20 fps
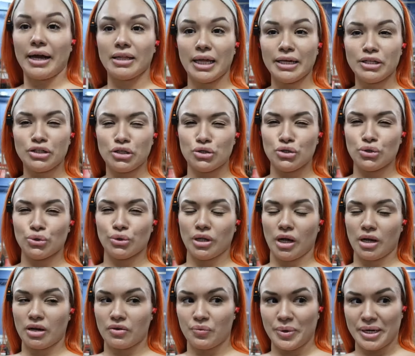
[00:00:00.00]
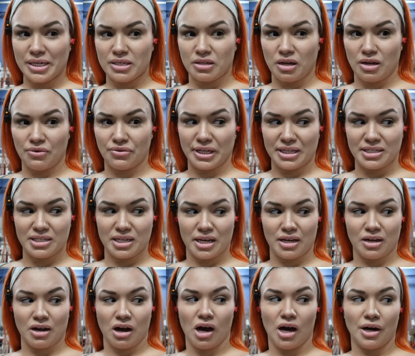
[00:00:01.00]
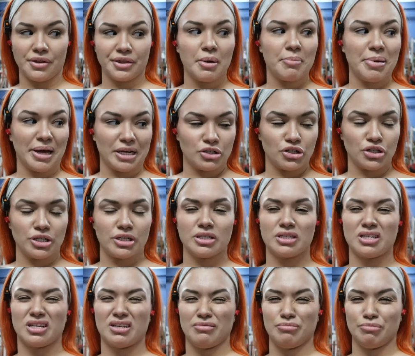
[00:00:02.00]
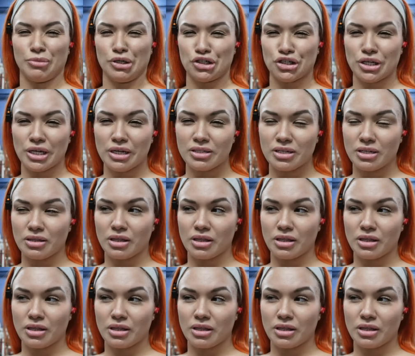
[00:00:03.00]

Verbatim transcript: I like to do a lot of my stuff that's like on the benches and machines